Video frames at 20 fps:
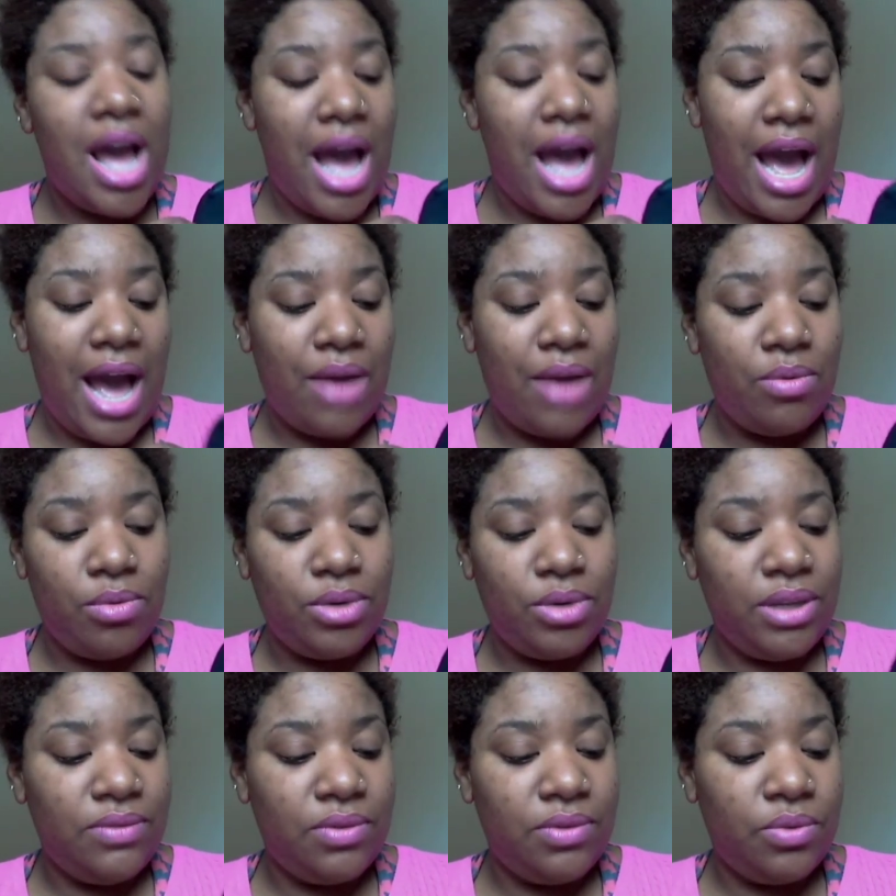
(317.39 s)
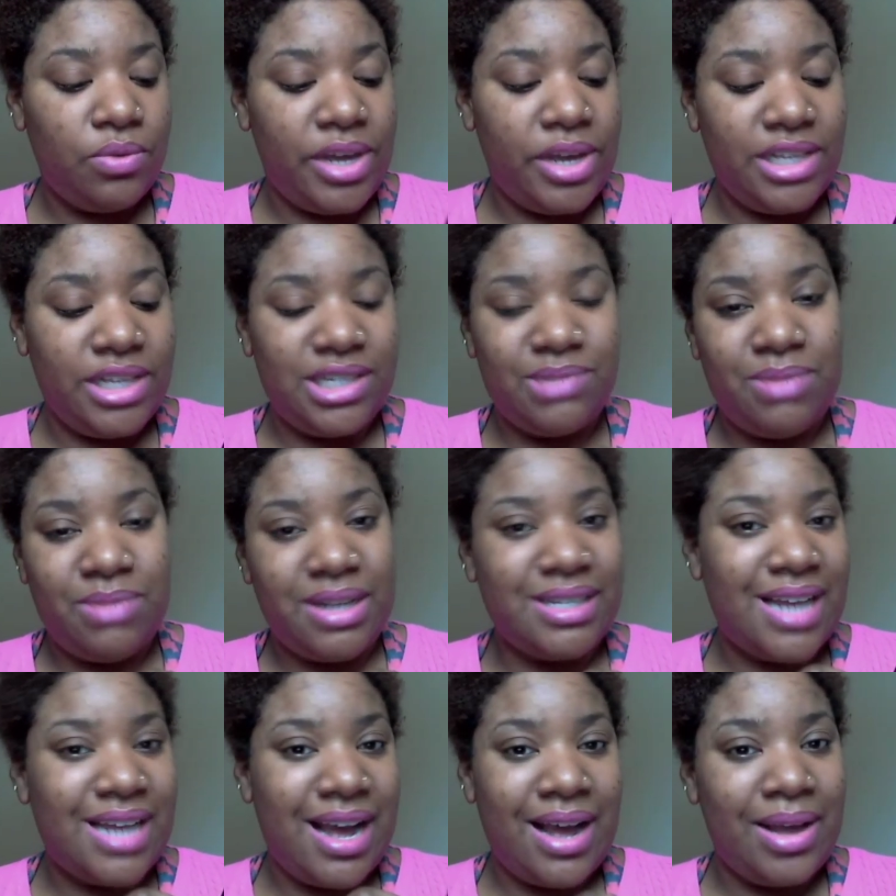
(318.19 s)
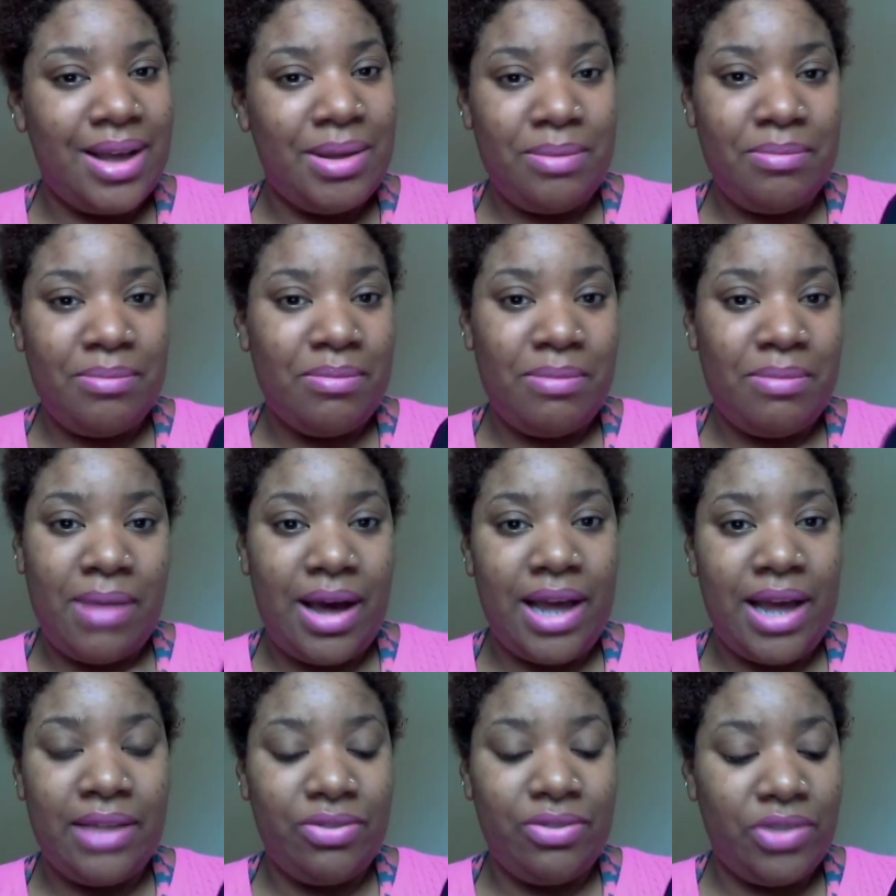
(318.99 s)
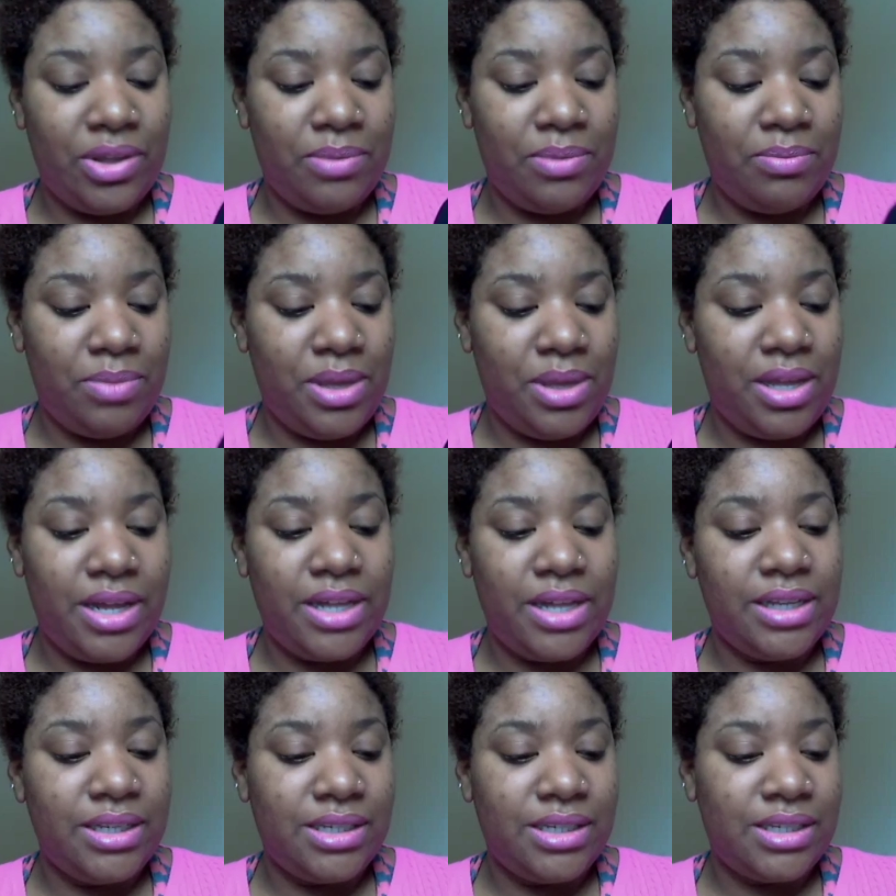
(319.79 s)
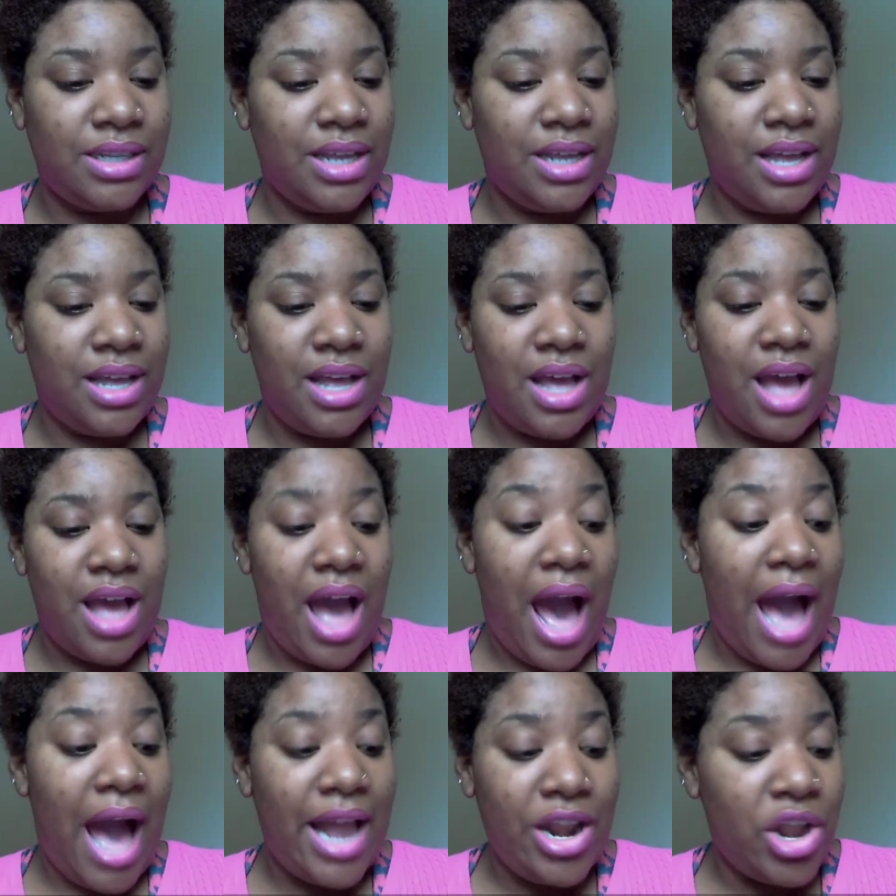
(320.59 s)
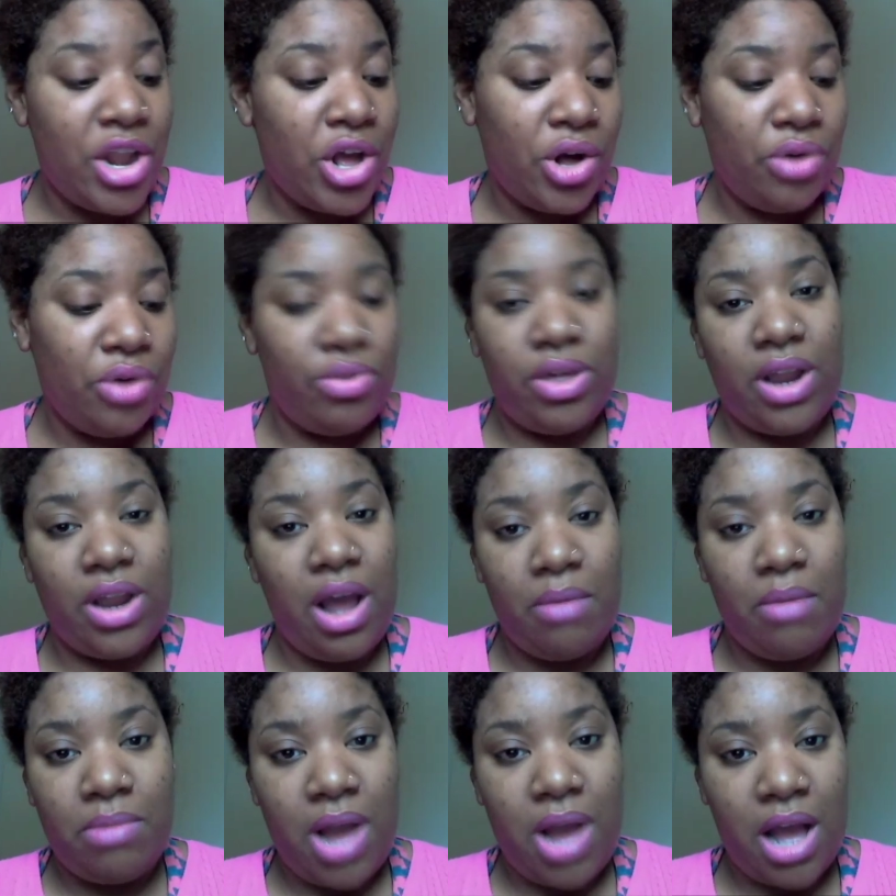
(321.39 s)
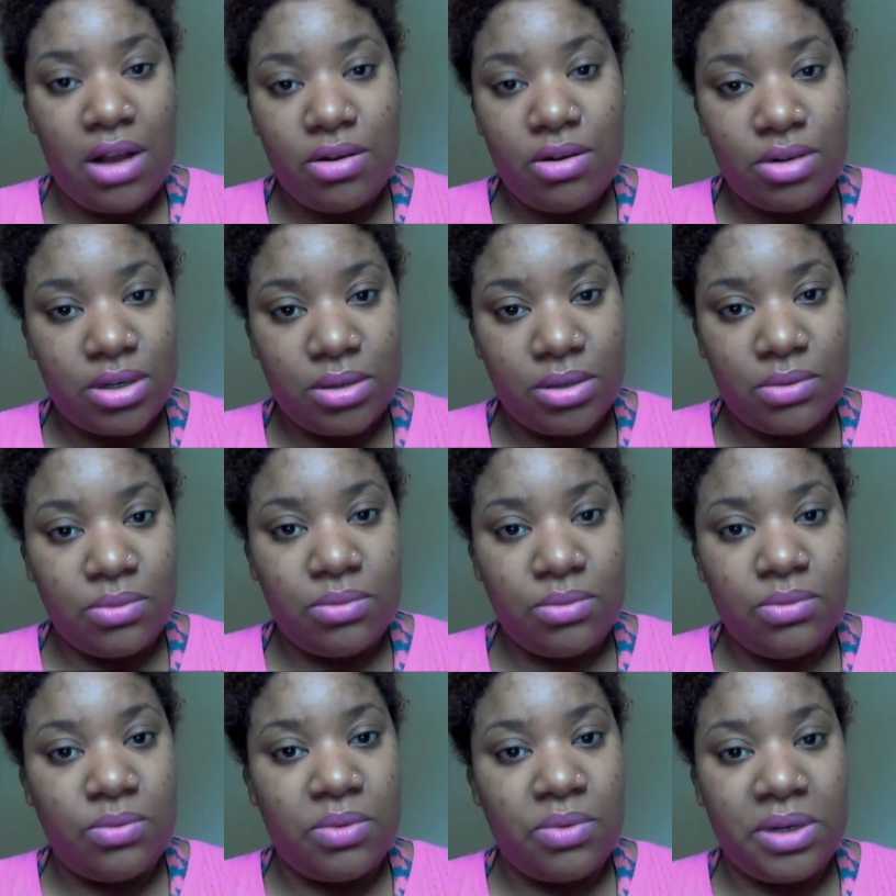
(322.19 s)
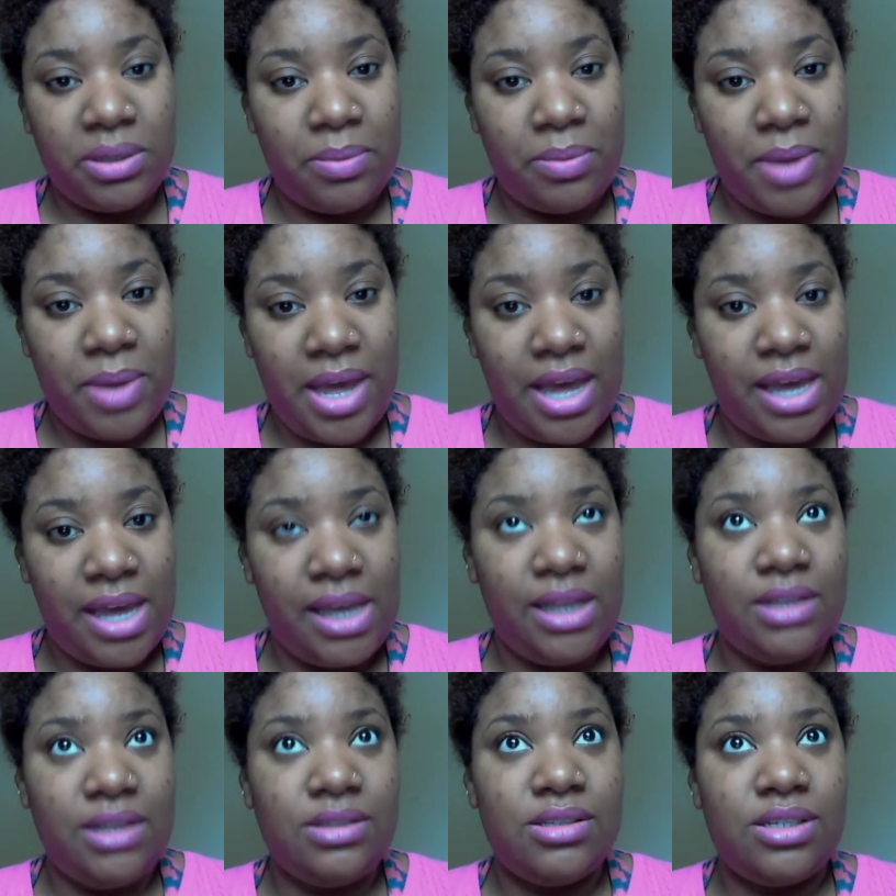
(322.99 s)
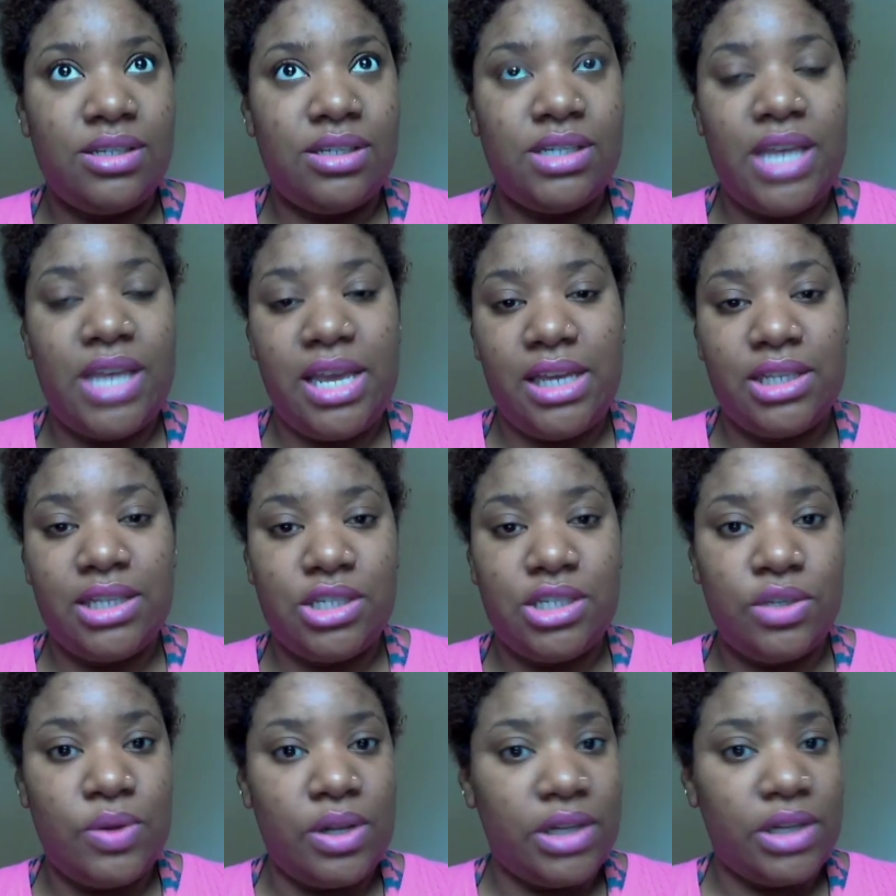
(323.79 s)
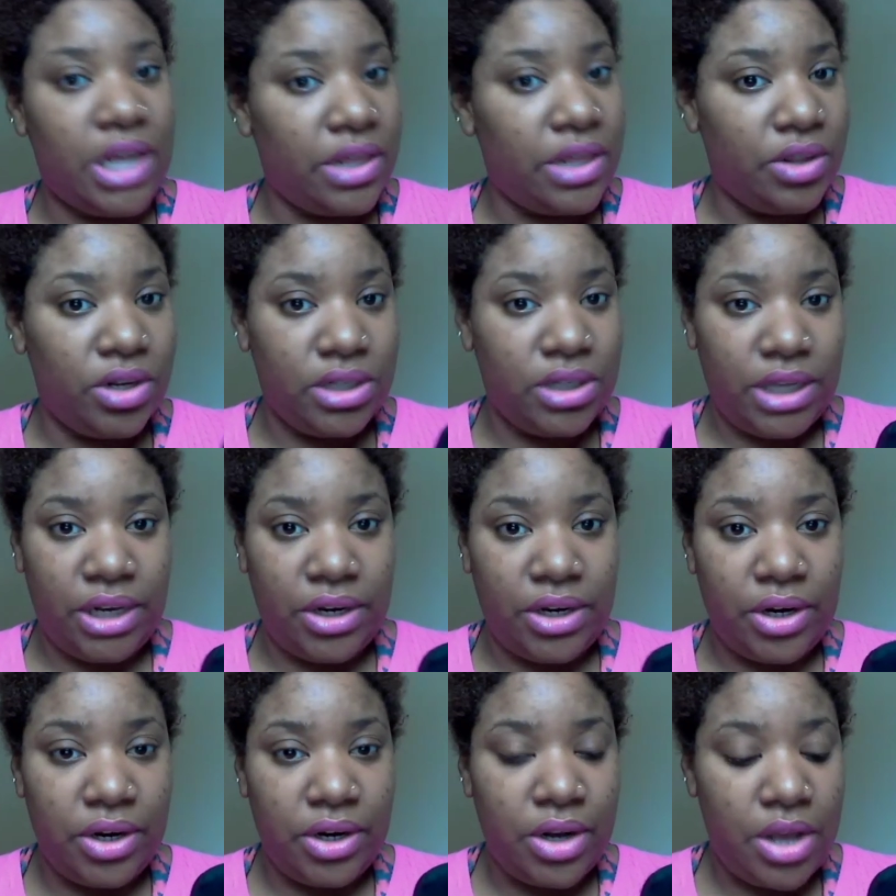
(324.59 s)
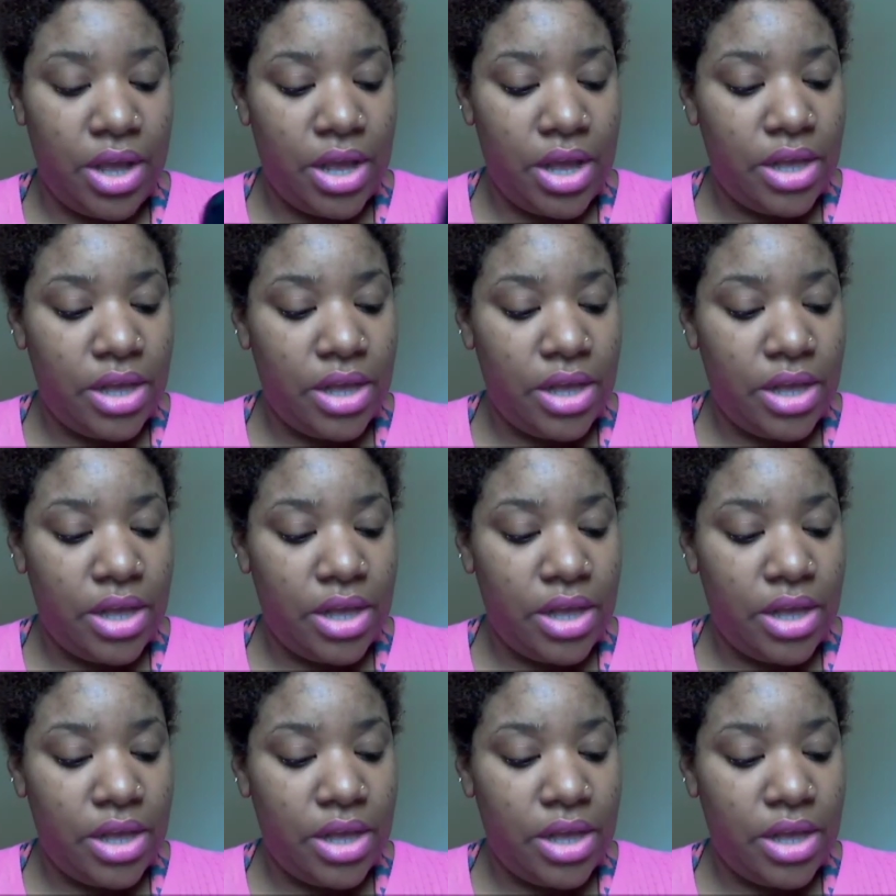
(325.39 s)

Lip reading: I won't even waste my time buying them because I know that I'm not going to want to pay to take it to a leather cleaner.